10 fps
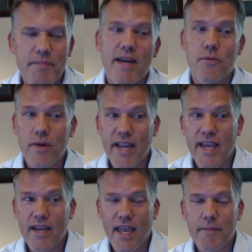not an
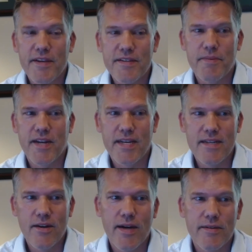organic chemist, but
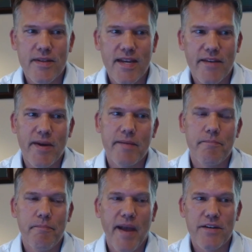I have my
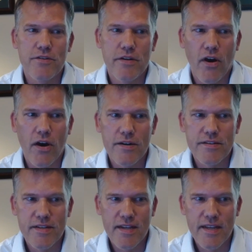Bachelor of
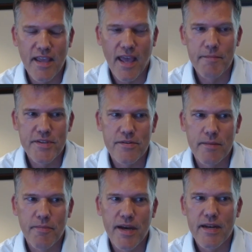Arts in
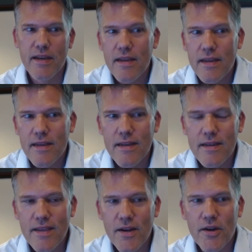chemistry, but
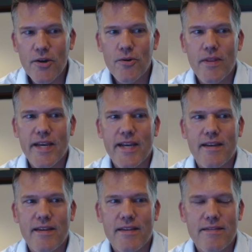
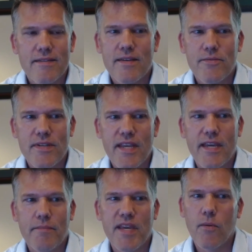like it would
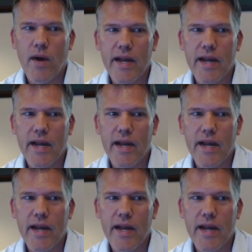take me a